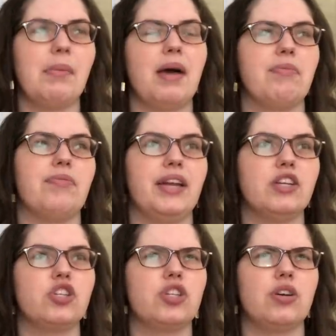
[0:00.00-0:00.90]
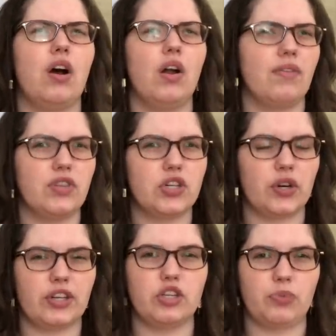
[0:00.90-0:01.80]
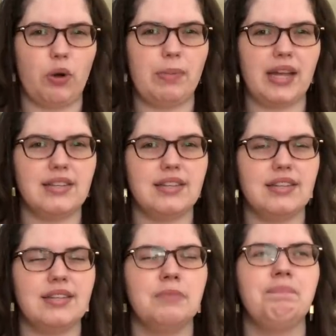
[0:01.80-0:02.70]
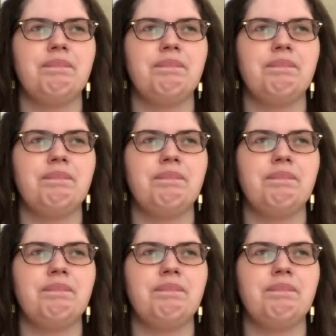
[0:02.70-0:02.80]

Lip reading: I've finished all of the Turkish romances,